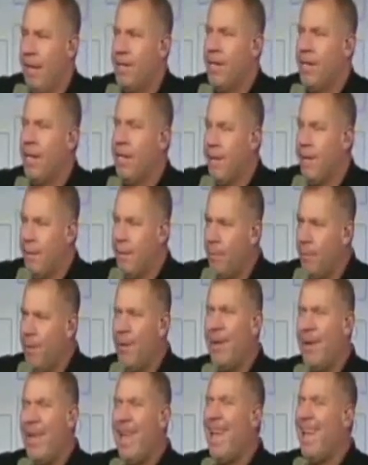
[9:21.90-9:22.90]
Unless you got to have the.
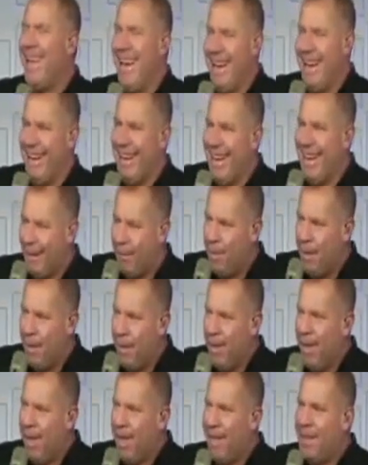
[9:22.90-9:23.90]
No, you can't cut it up.
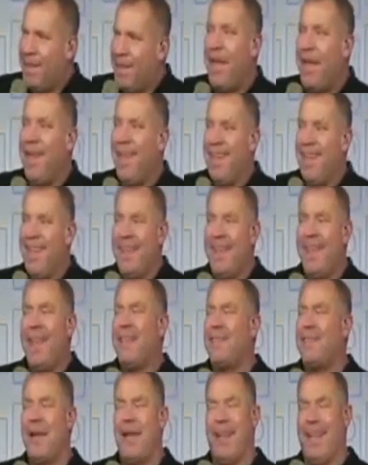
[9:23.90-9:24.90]

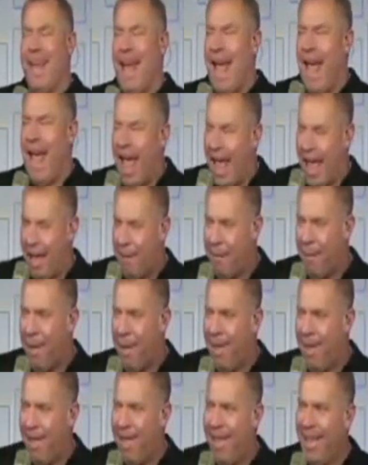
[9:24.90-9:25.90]
It's not like a
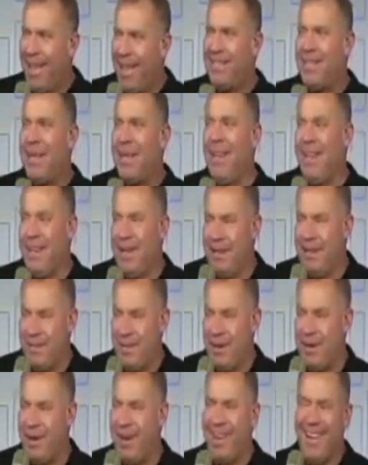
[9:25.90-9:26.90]
ham. It's not like a
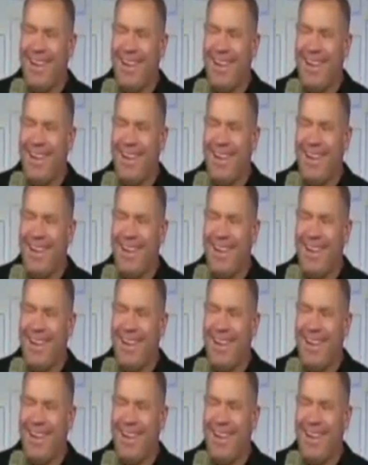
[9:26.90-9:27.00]
turkey.